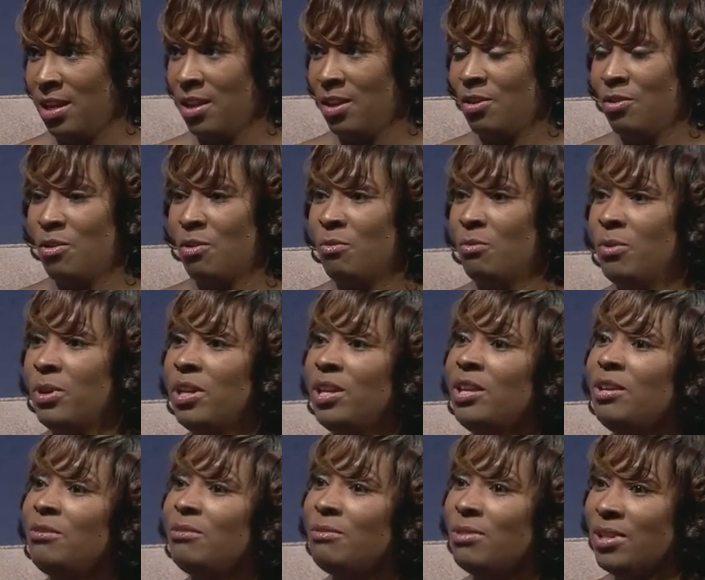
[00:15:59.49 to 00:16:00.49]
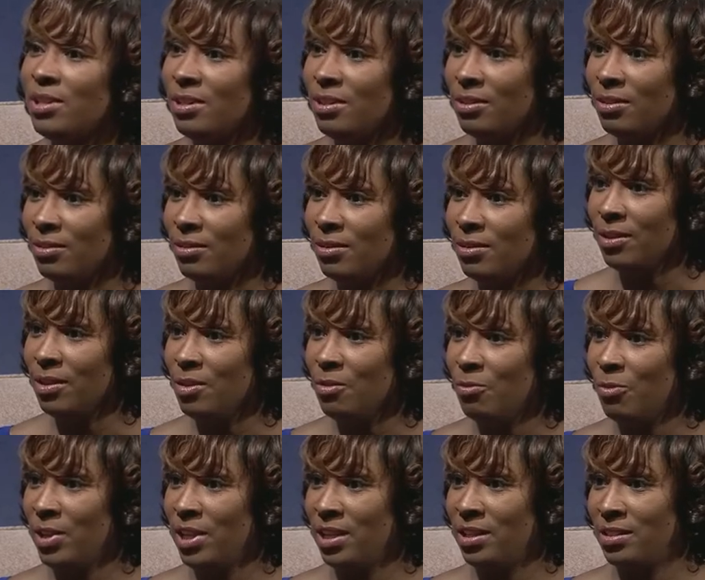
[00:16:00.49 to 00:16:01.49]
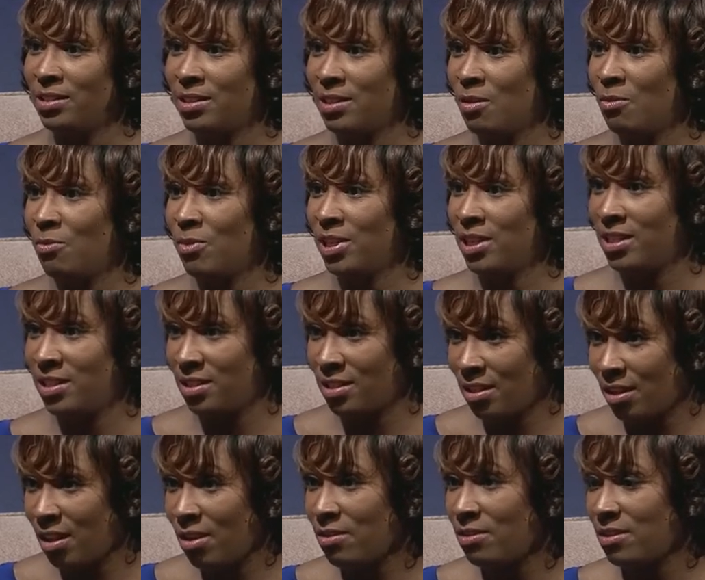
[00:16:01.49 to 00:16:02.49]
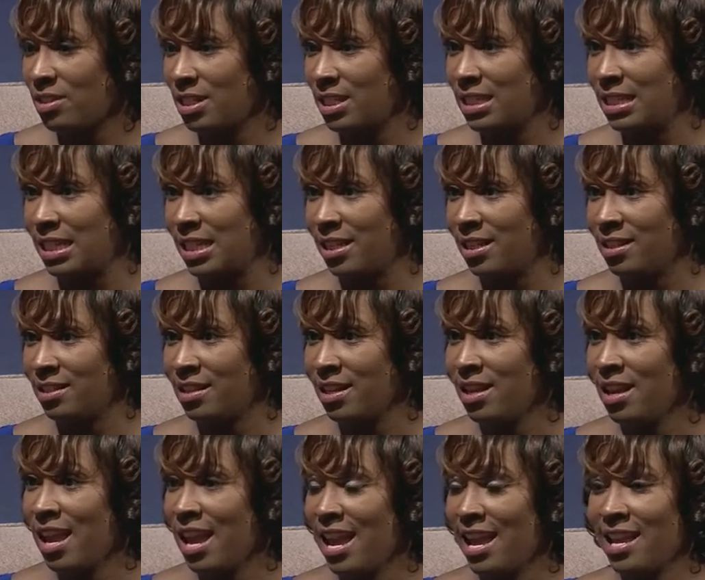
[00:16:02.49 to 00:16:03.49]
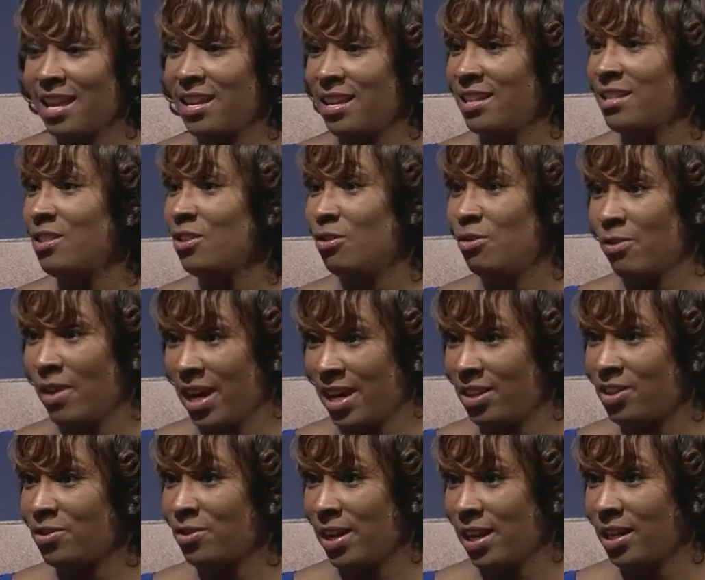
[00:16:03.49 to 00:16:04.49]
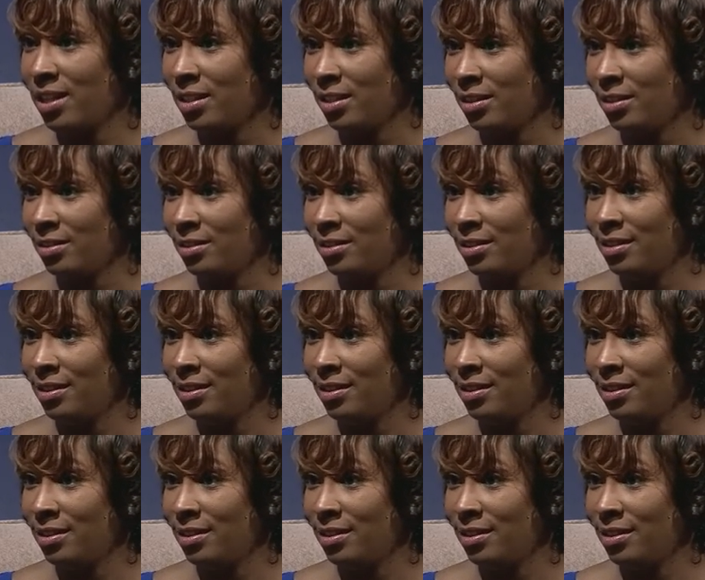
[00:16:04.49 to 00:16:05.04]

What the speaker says: You know, what do you do when someone discloses this? It's a great training.